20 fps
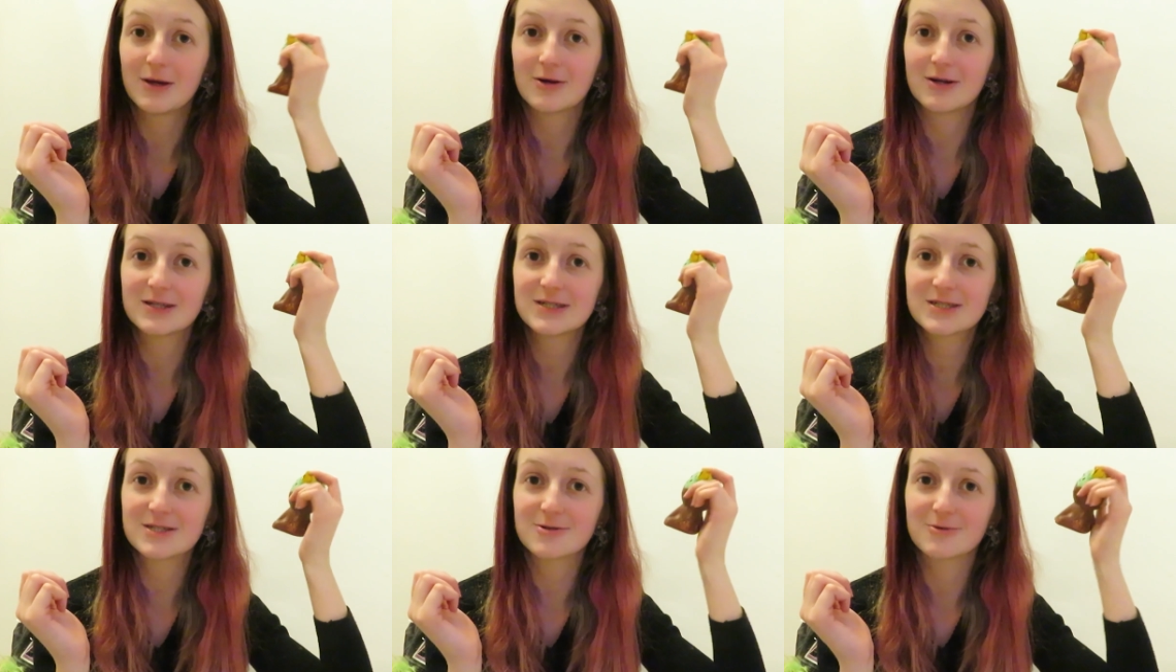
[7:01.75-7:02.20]
me on
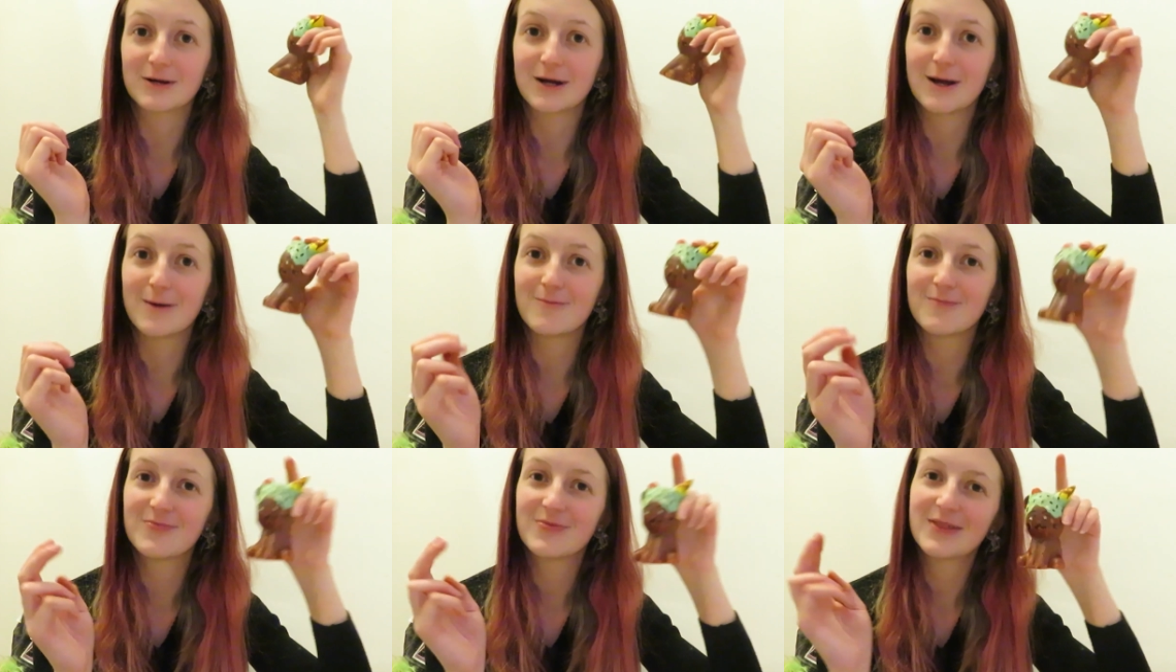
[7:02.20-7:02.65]

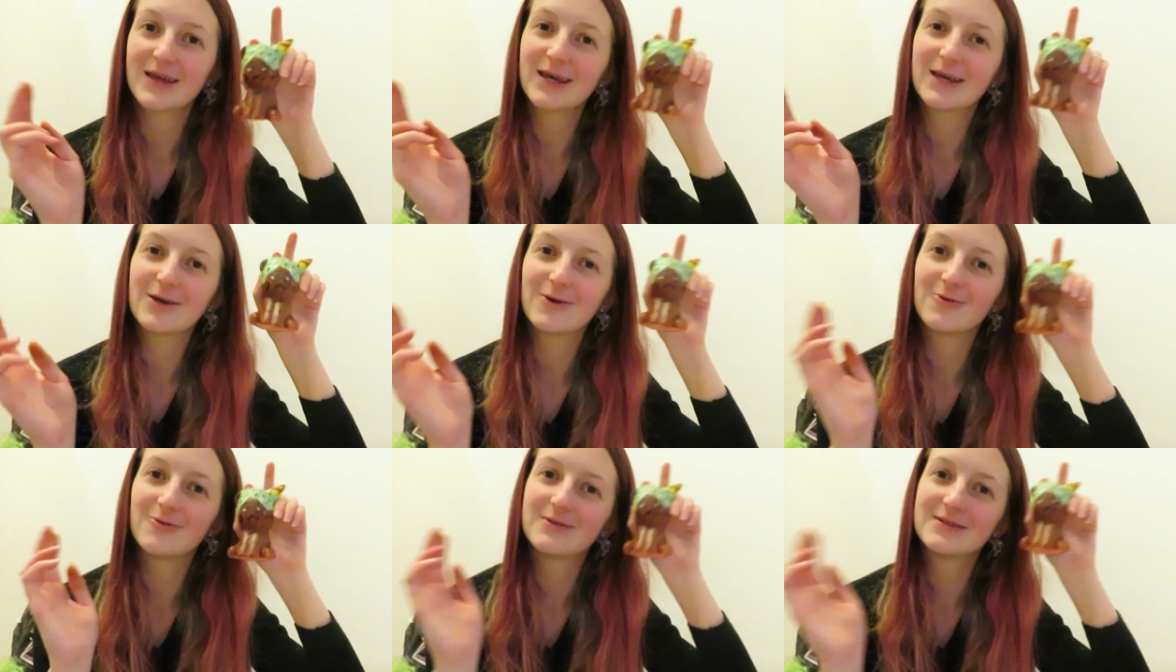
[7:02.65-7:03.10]
Instagram.
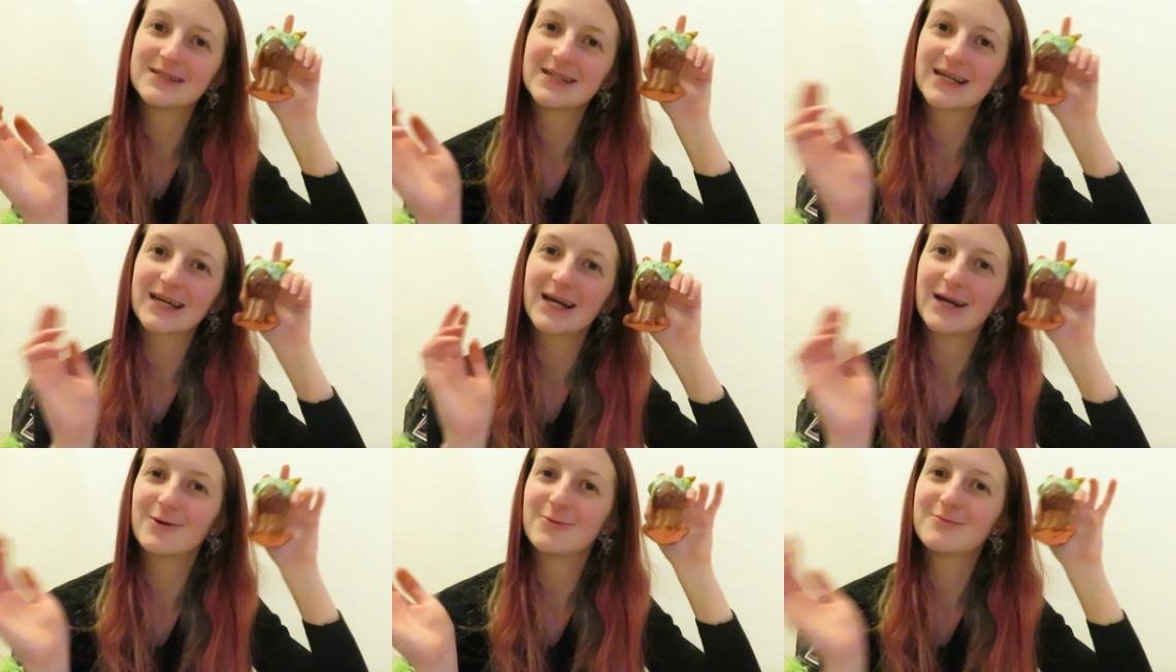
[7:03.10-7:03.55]
Thank you. Take
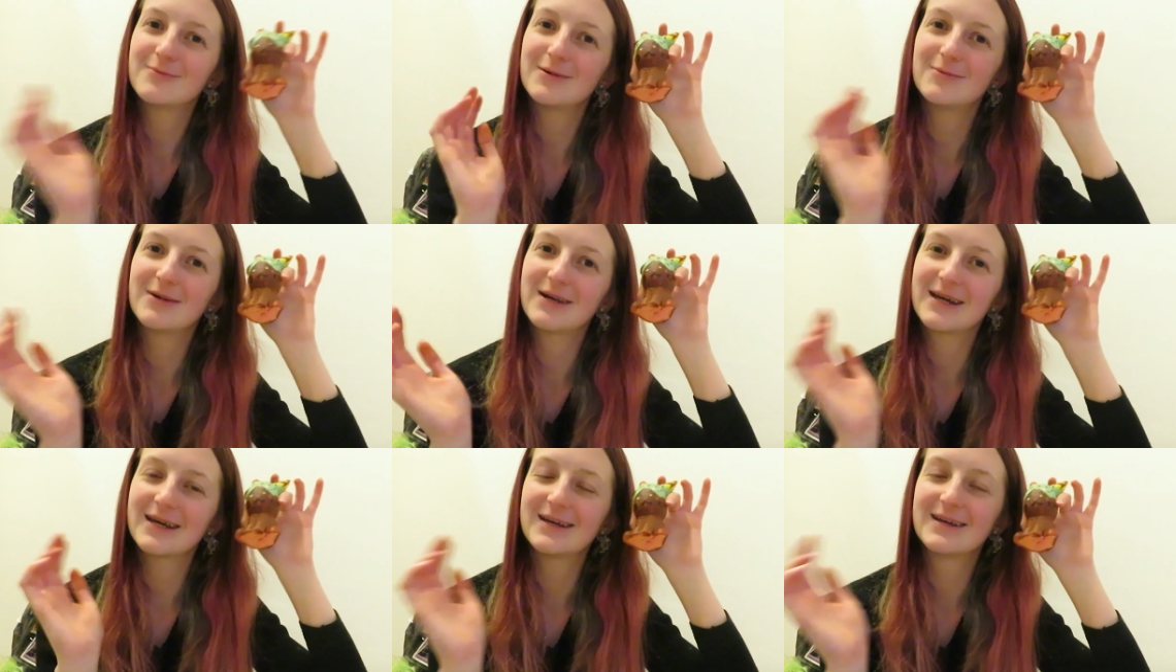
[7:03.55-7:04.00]
care.
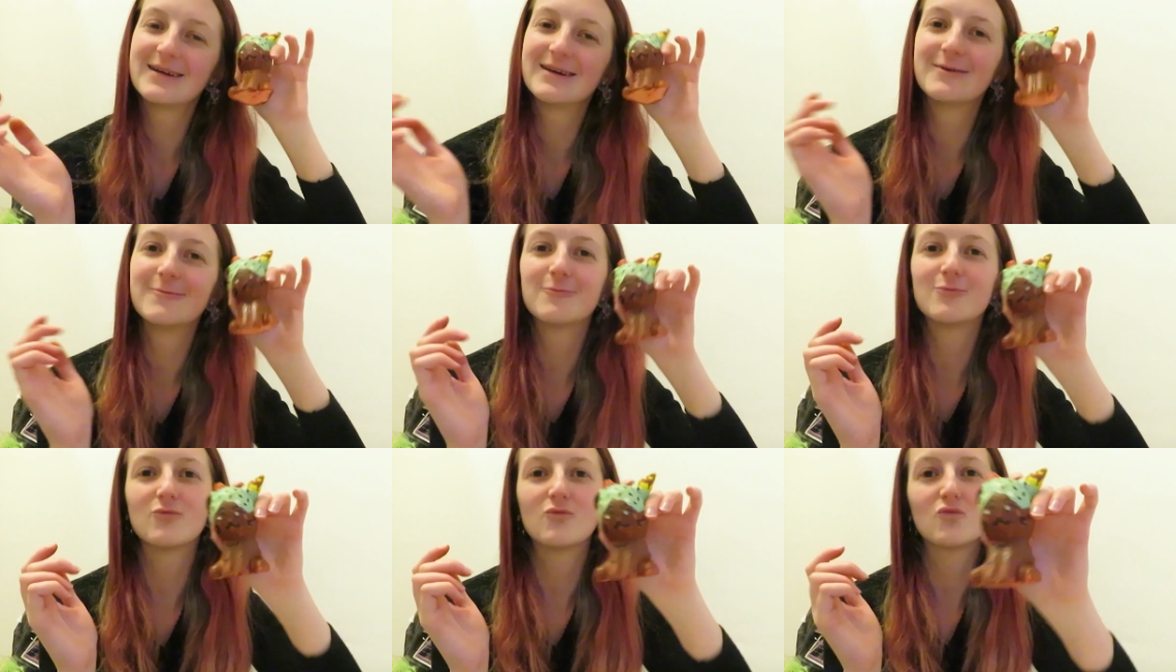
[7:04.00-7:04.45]
Bye-bye.